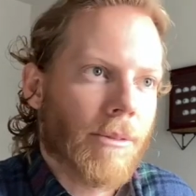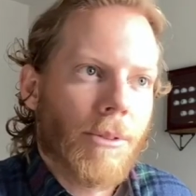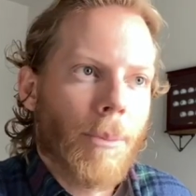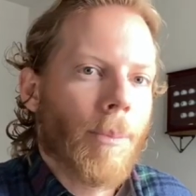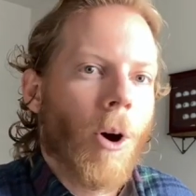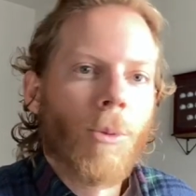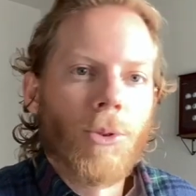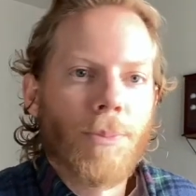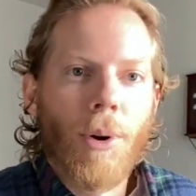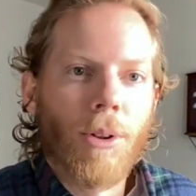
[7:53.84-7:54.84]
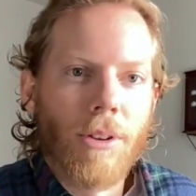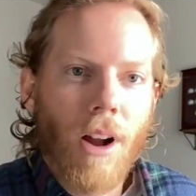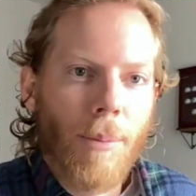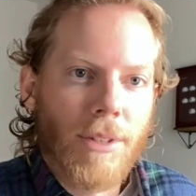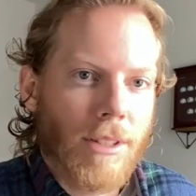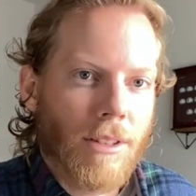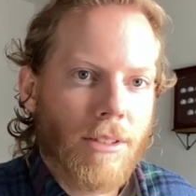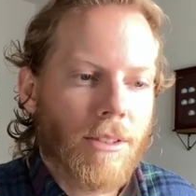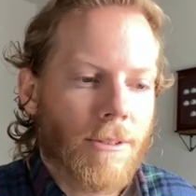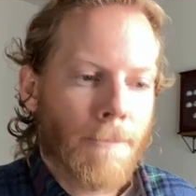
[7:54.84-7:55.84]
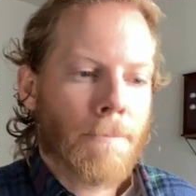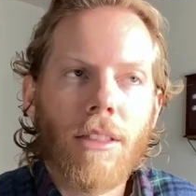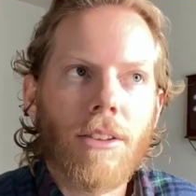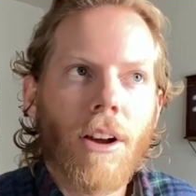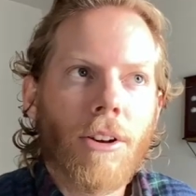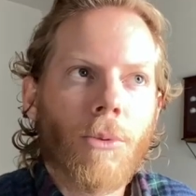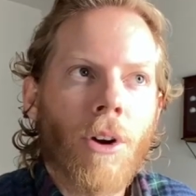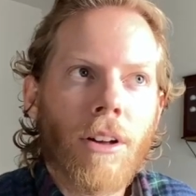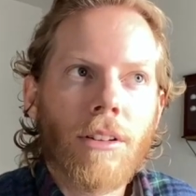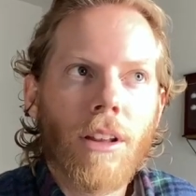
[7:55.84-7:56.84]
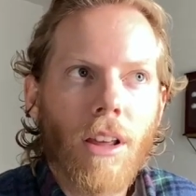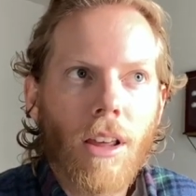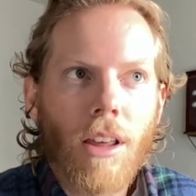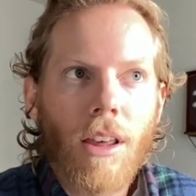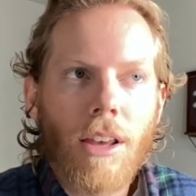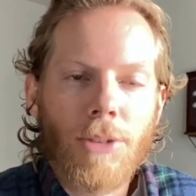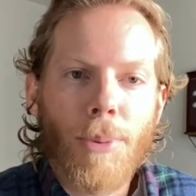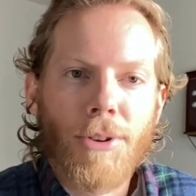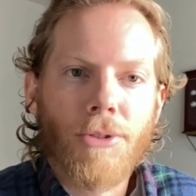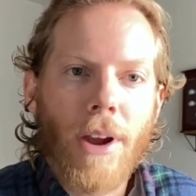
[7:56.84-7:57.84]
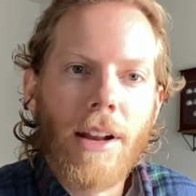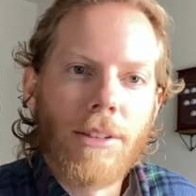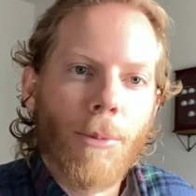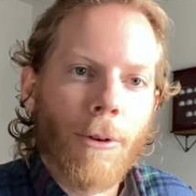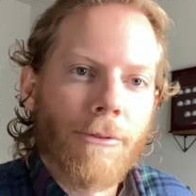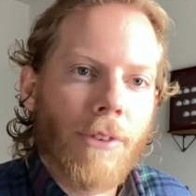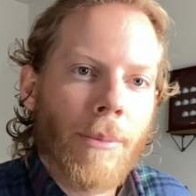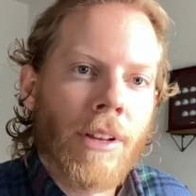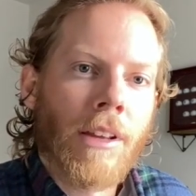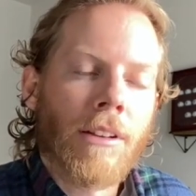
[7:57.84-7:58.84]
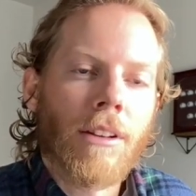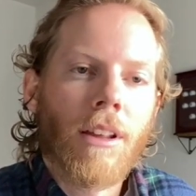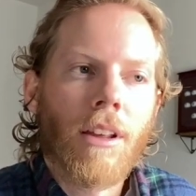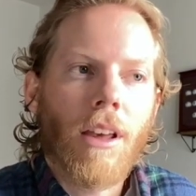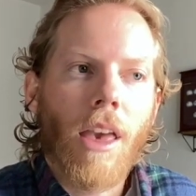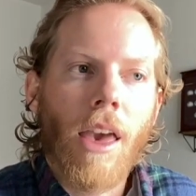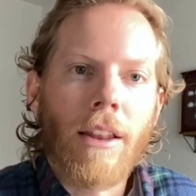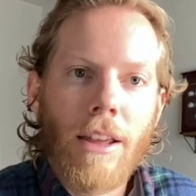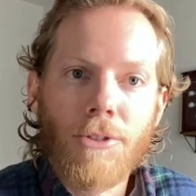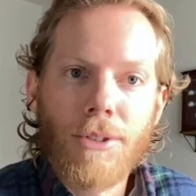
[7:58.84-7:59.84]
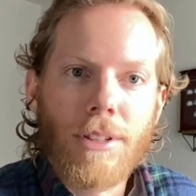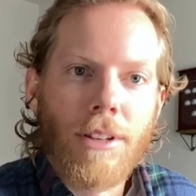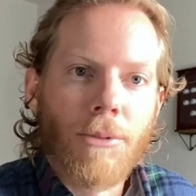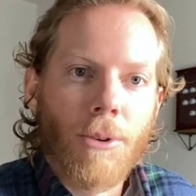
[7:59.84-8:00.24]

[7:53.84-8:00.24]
They're almost polar opposites. The younger one is portrayed as more feminine and interested in